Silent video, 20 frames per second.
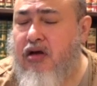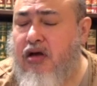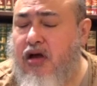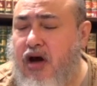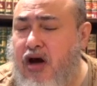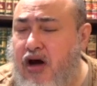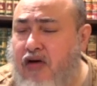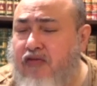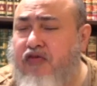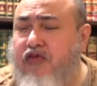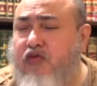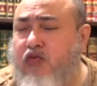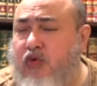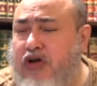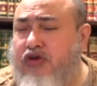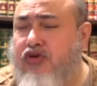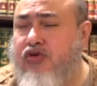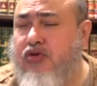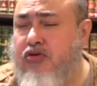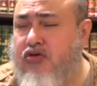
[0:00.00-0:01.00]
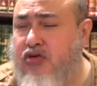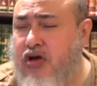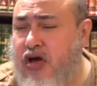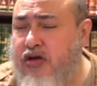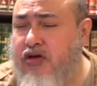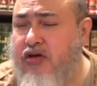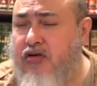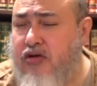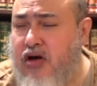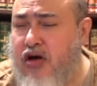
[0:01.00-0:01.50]
often what you're
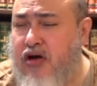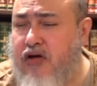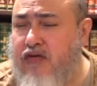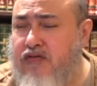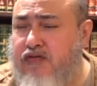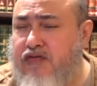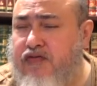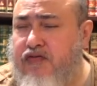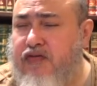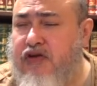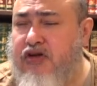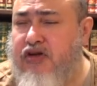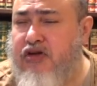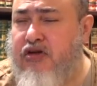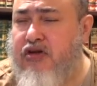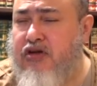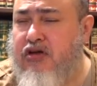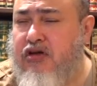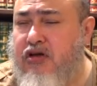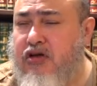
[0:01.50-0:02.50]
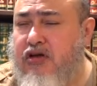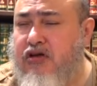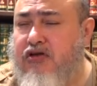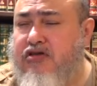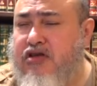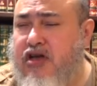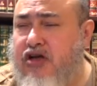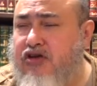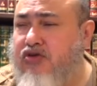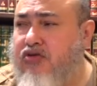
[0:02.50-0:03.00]
tired of is
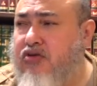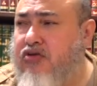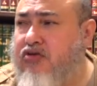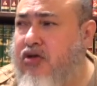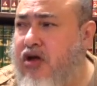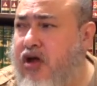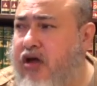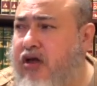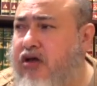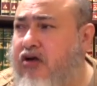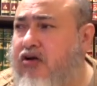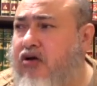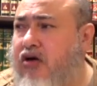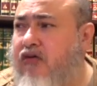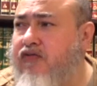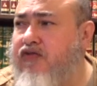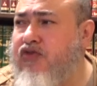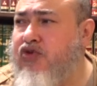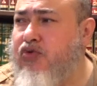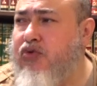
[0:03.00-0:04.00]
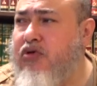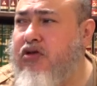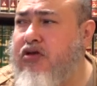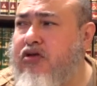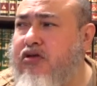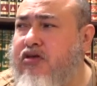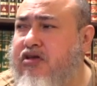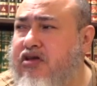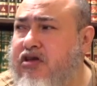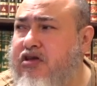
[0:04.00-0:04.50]
that you're tired of
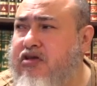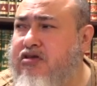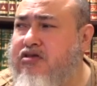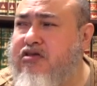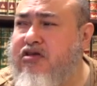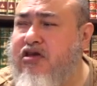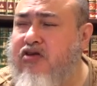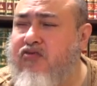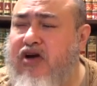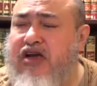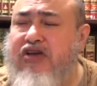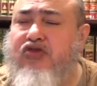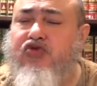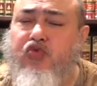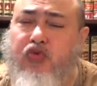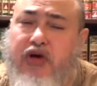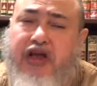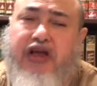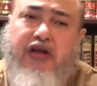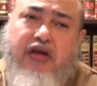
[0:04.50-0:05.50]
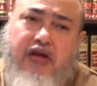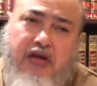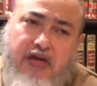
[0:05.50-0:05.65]
doing things the right way.